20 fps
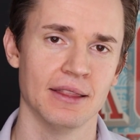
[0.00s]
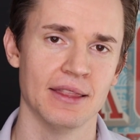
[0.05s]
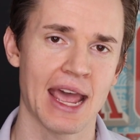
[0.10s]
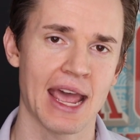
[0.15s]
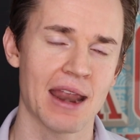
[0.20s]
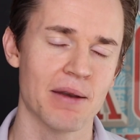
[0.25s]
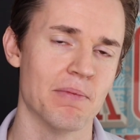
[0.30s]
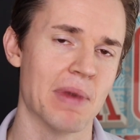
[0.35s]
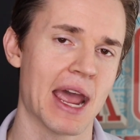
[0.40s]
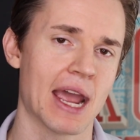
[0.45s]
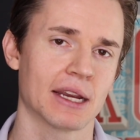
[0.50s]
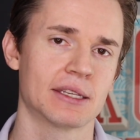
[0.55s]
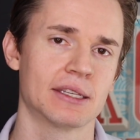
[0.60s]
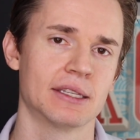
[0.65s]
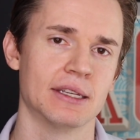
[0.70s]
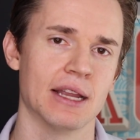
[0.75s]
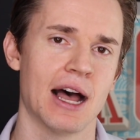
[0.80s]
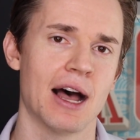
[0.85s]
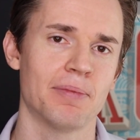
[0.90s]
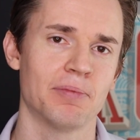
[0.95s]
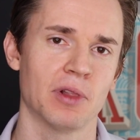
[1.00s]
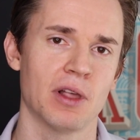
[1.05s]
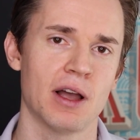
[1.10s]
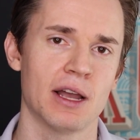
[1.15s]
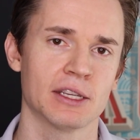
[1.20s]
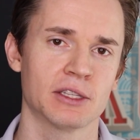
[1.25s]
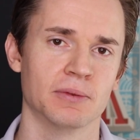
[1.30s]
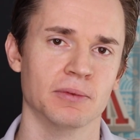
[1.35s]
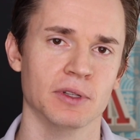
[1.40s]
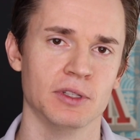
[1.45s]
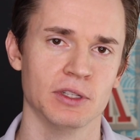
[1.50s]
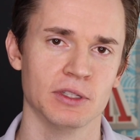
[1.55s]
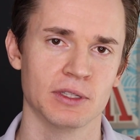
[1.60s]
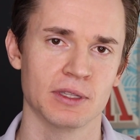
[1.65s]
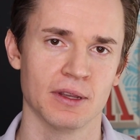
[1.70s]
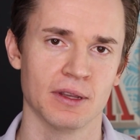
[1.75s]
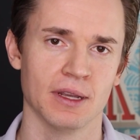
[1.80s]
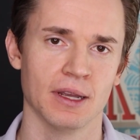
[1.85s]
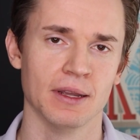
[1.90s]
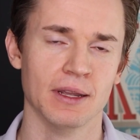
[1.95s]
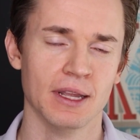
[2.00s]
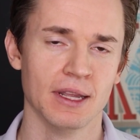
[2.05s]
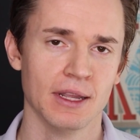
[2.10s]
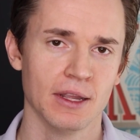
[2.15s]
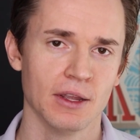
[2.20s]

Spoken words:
that max stop loss, which is the